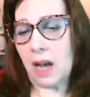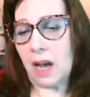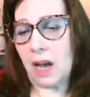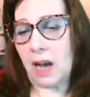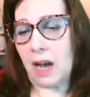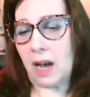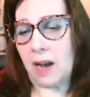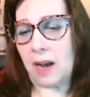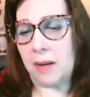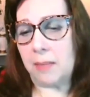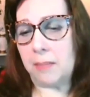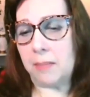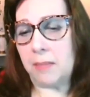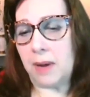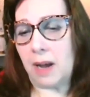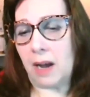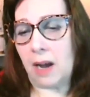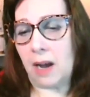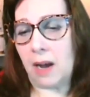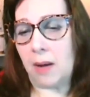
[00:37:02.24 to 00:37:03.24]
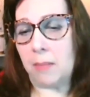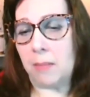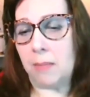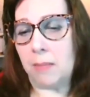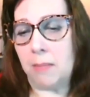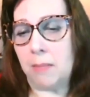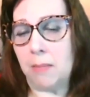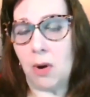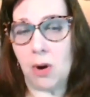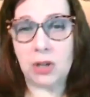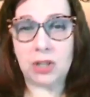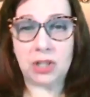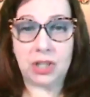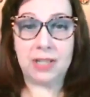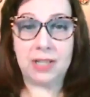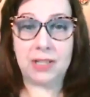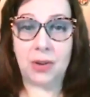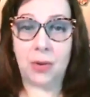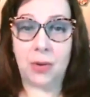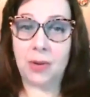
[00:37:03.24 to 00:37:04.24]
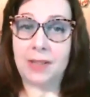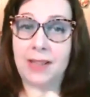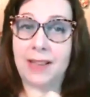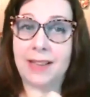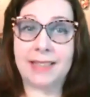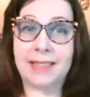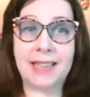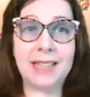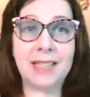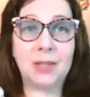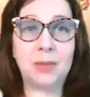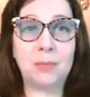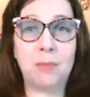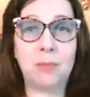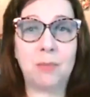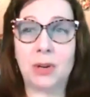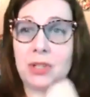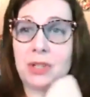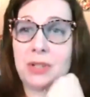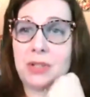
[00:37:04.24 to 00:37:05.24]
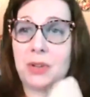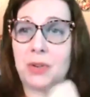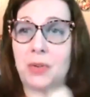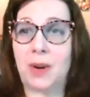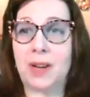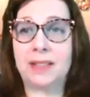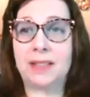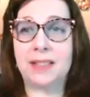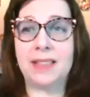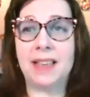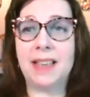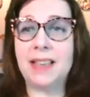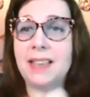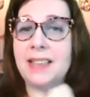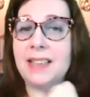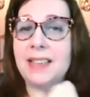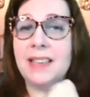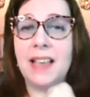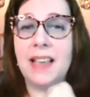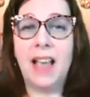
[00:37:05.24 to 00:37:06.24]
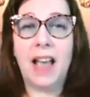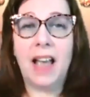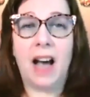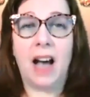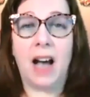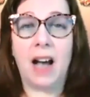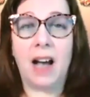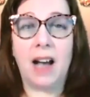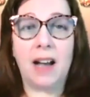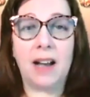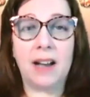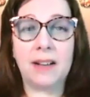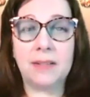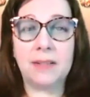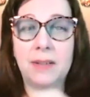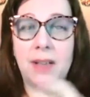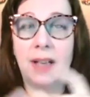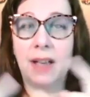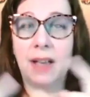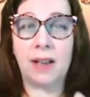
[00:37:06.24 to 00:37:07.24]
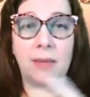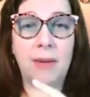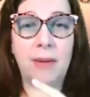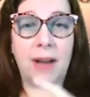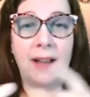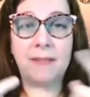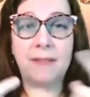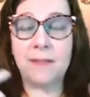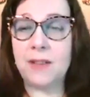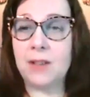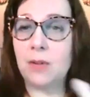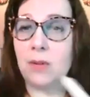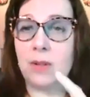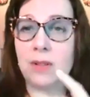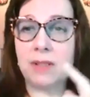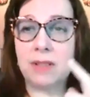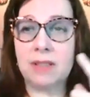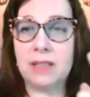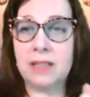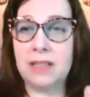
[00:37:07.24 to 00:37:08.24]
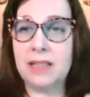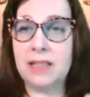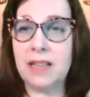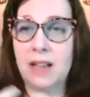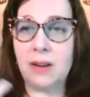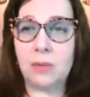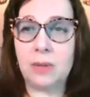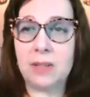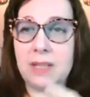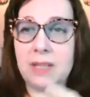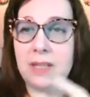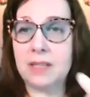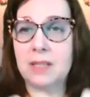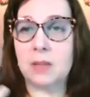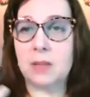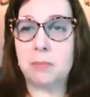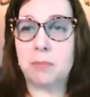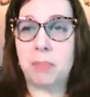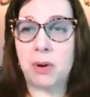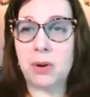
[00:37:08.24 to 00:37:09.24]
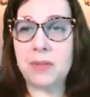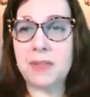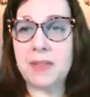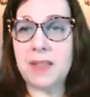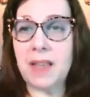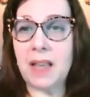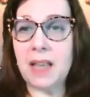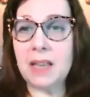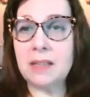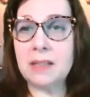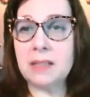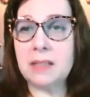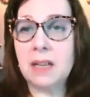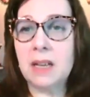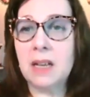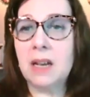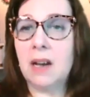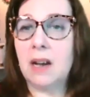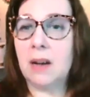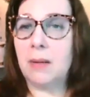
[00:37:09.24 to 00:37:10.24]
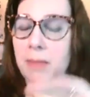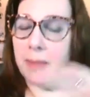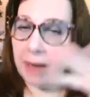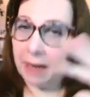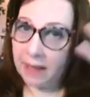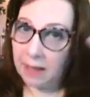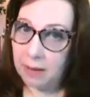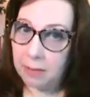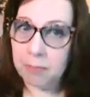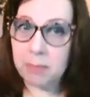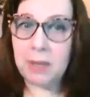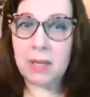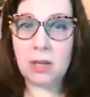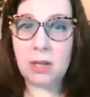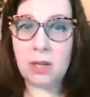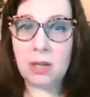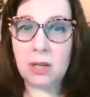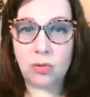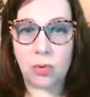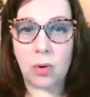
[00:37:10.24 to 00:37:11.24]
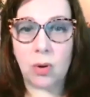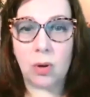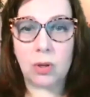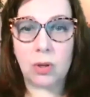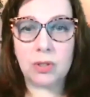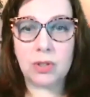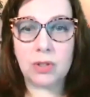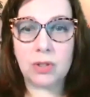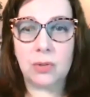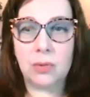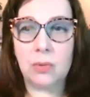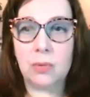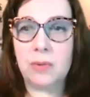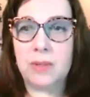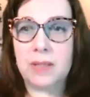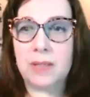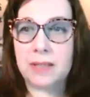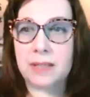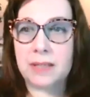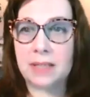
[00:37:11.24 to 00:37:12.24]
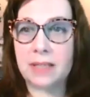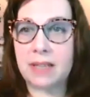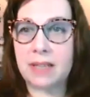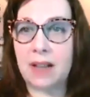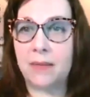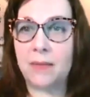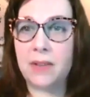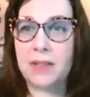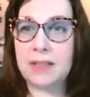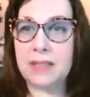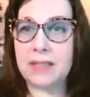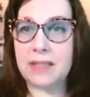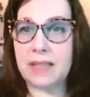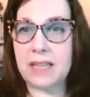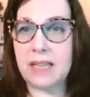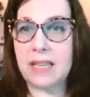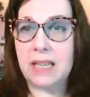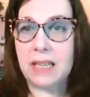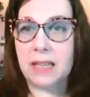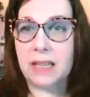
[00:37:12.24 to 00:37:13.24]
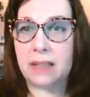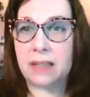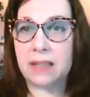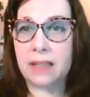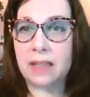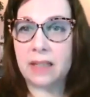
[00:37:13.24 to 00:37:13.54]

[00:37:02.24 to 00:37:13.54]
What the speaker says: March, he's going like this. March is a great thing. I feel not only is it birthdays, but I am being drawn to the 17th,